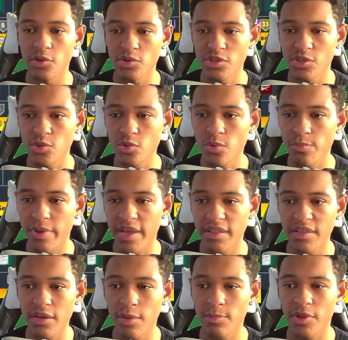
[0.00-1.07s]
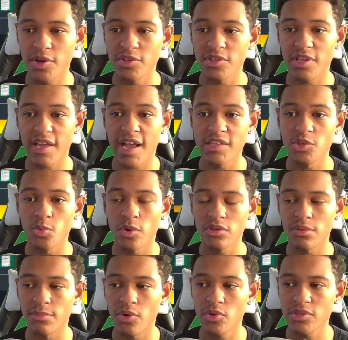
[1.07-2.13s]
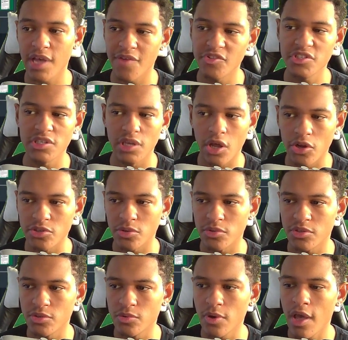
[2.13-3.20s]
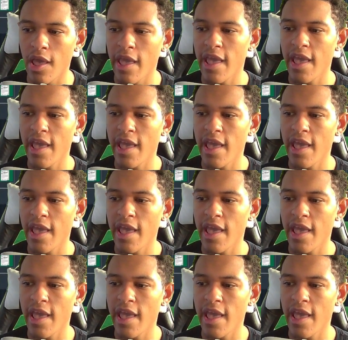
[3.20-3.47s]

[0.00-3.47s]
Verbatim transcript: Those two Pantheon players are the guys you want the most. Obviously Lonzo too.